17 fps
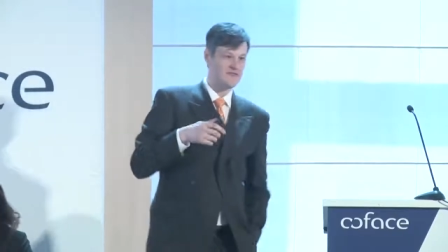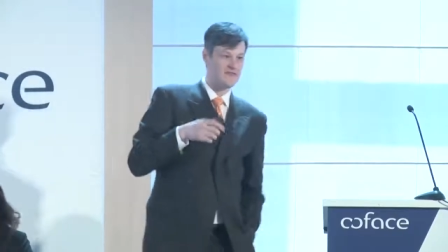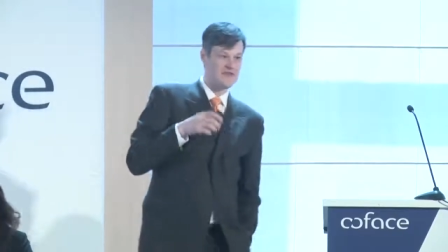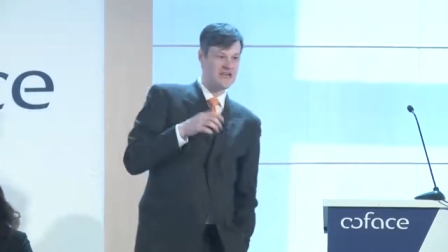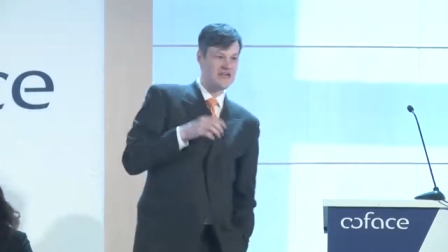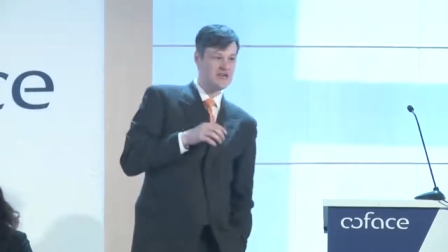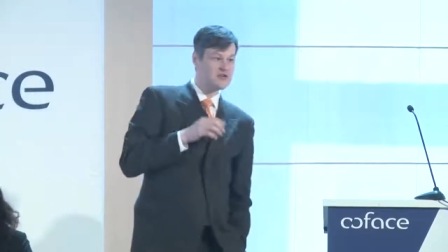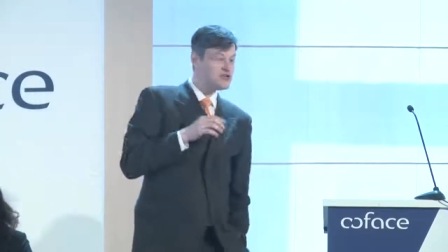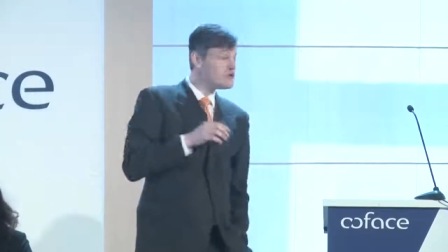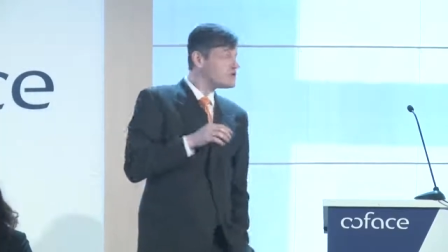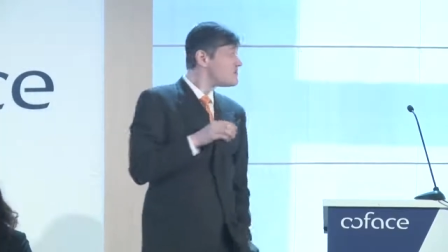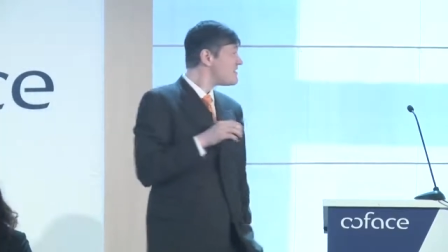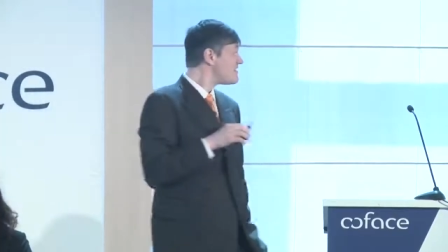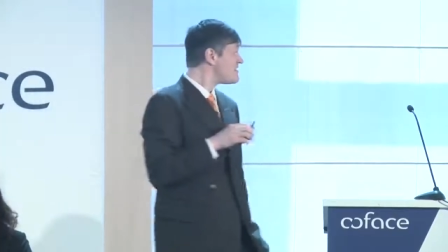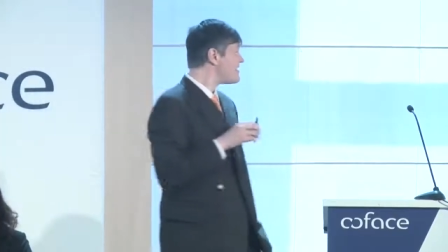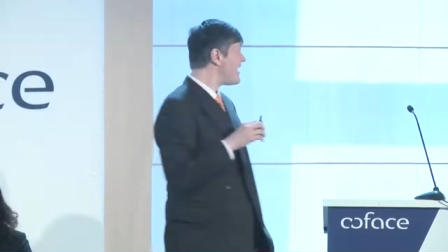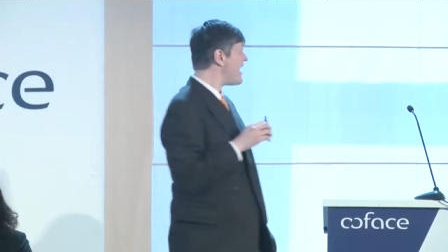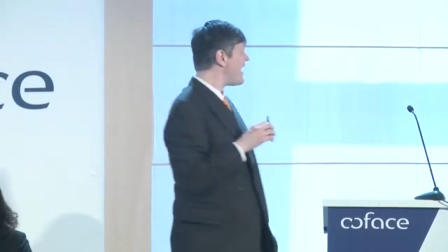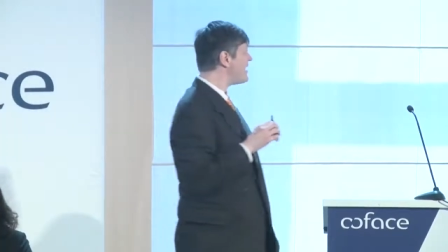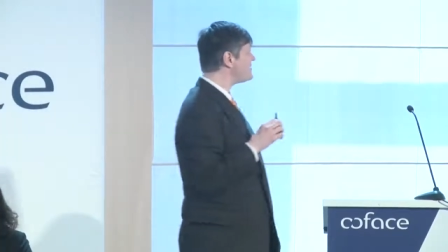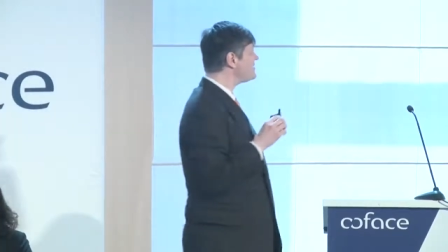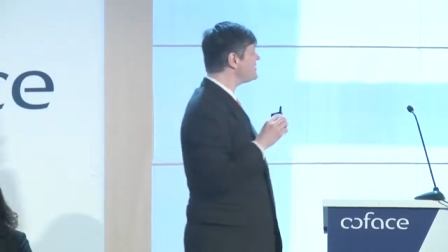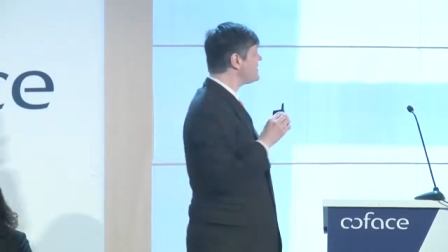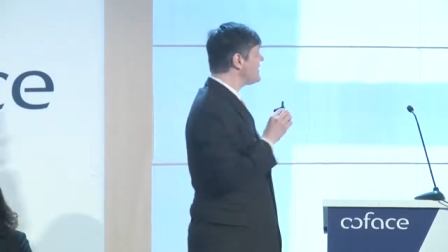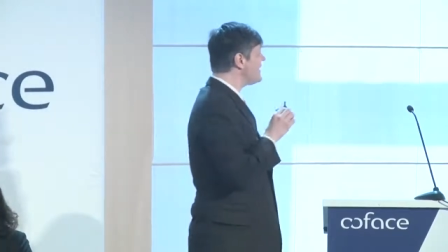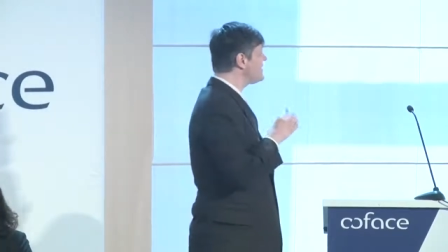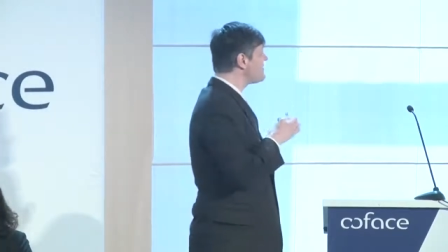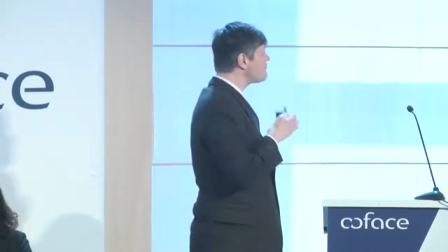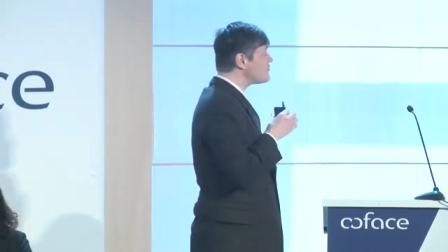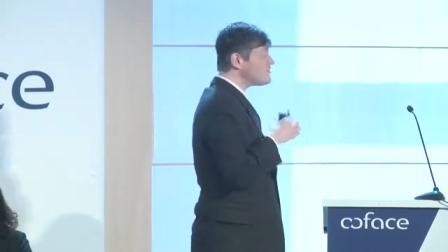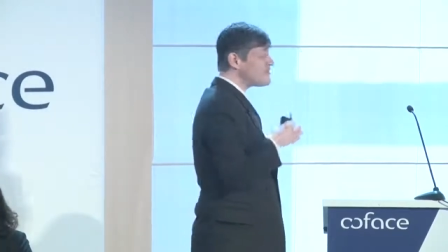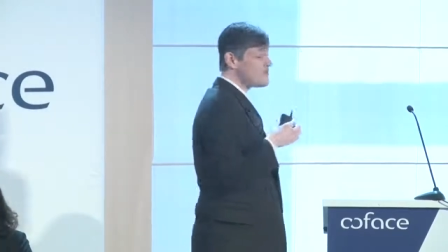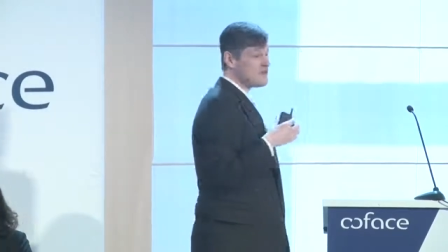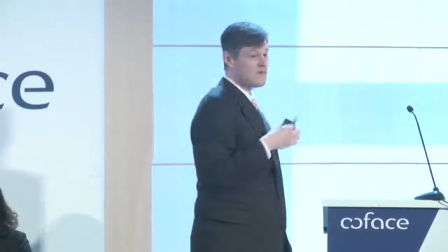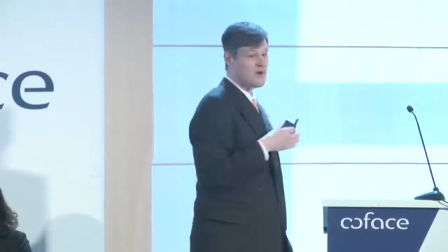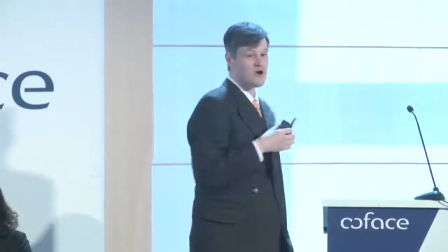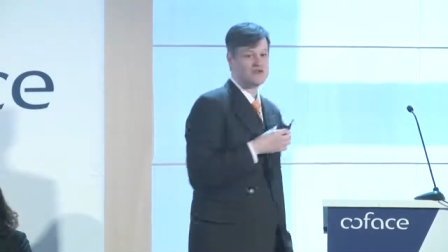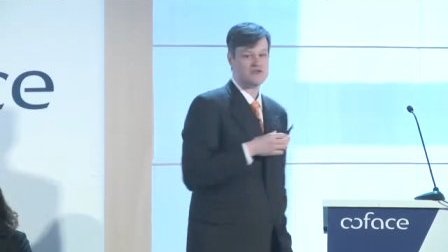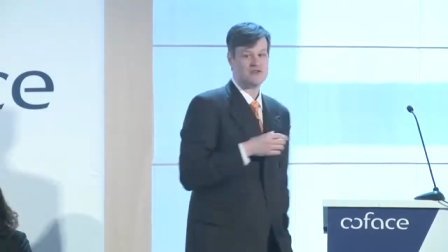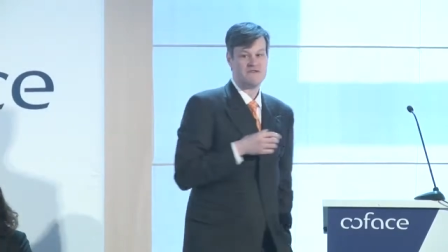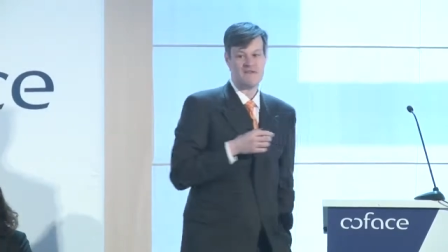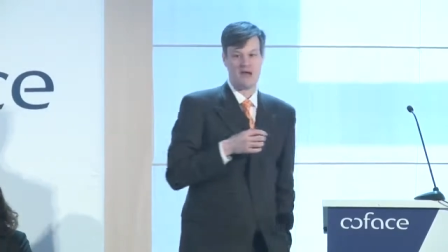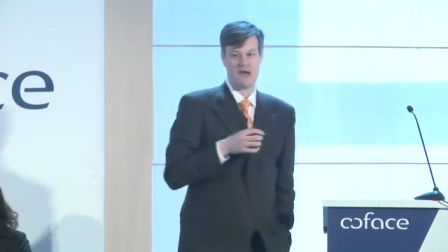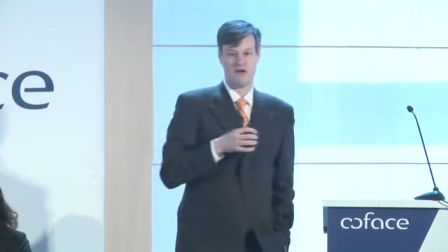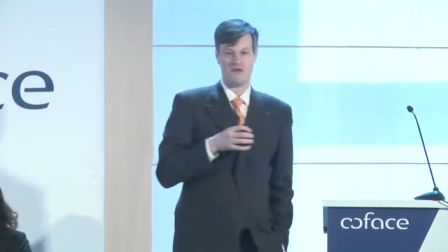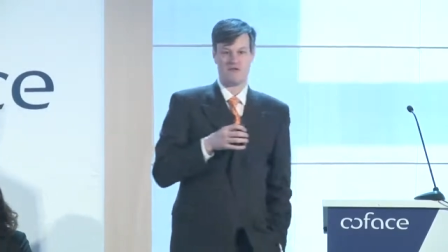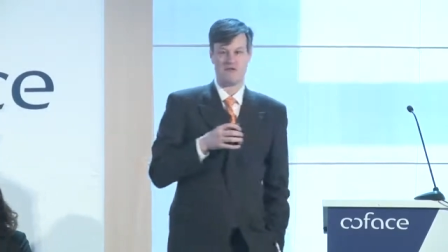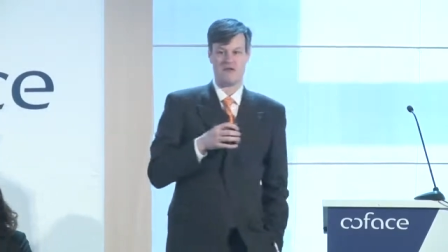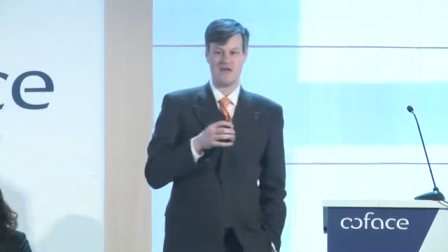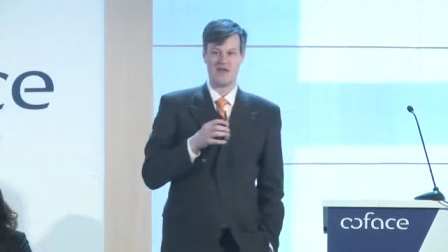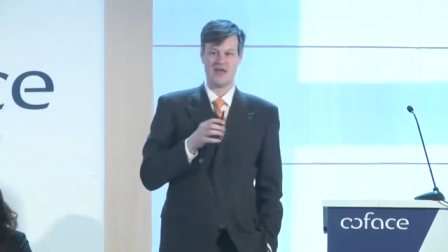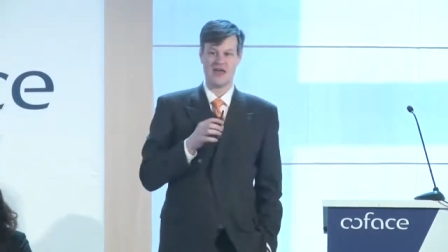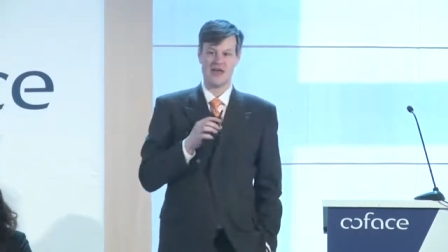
The issue is that it's within the margin of errors.